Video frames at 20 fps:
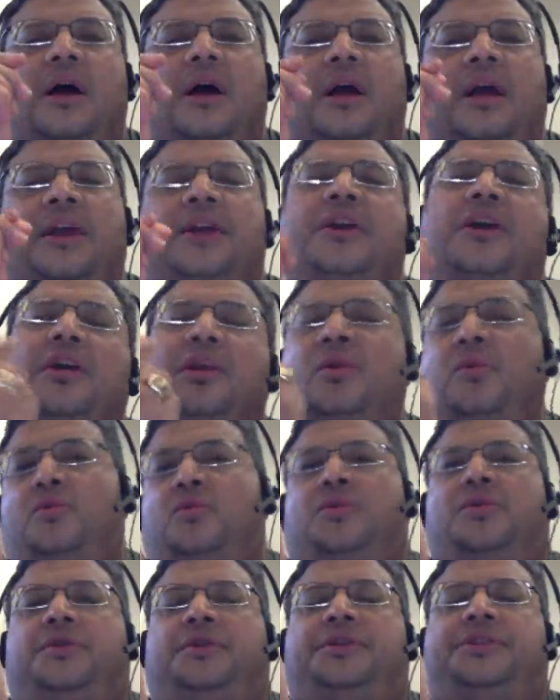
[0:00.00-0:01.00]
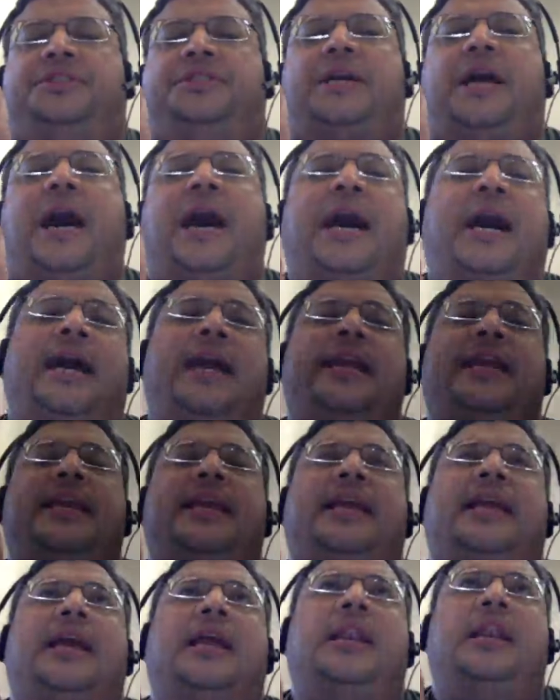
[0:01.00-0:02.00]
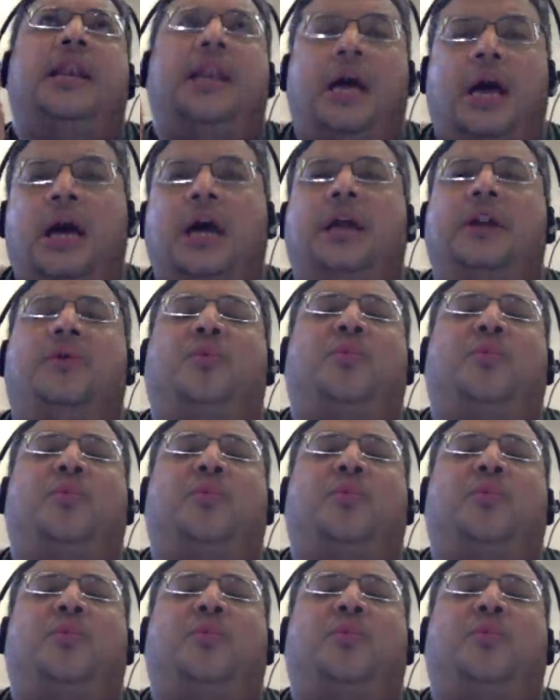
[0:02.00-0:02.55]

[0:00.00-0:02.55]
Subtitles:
In other words, I cannot